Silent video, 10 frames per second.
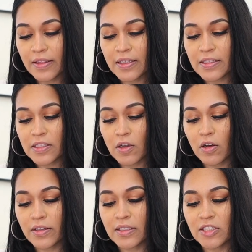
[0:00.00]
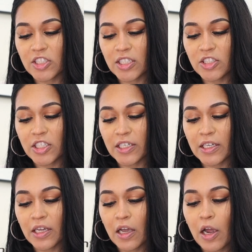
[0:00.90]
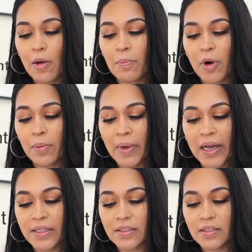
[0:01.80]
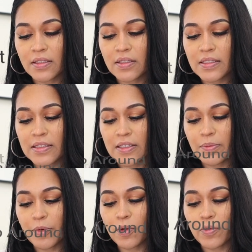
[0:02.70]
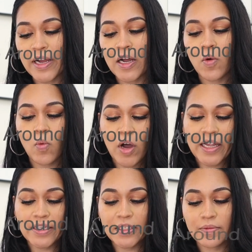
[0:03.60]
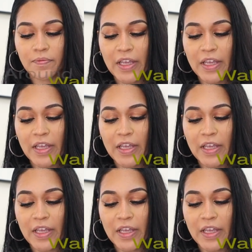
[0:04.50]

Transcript: This is called the G G Marmont Zip Around Wallet,